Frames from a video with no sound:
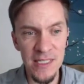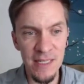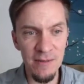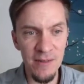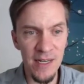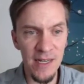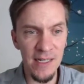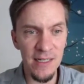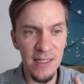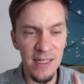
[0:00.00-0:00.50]
I've
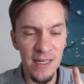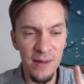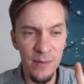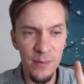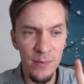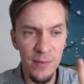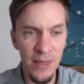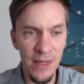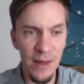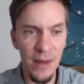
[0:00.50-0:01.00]
got
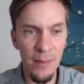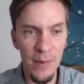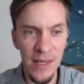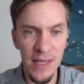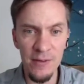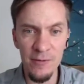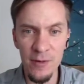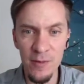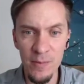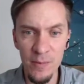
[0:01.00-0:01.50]
the
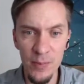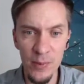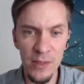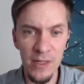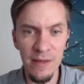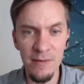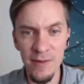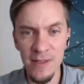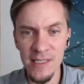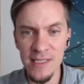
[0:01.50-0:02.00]
bank from
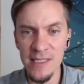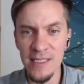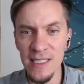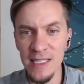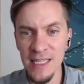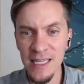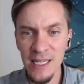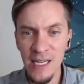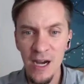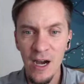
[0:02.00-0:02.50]

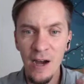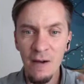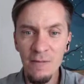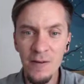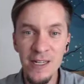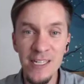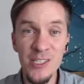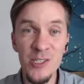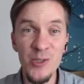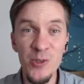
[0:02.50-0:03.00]
previously
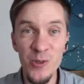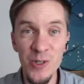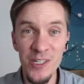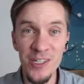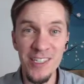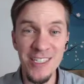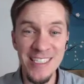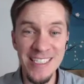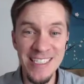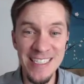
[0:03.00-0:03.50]
offering
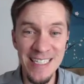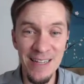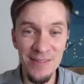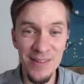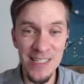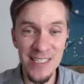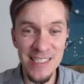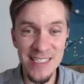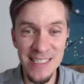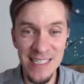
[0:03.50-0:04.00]

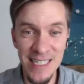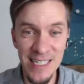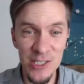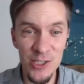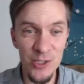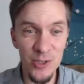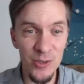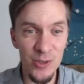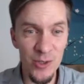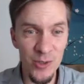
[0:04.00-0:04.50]
276
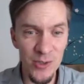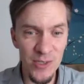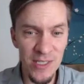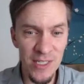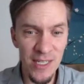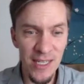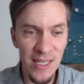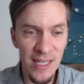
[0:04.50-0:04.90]
euros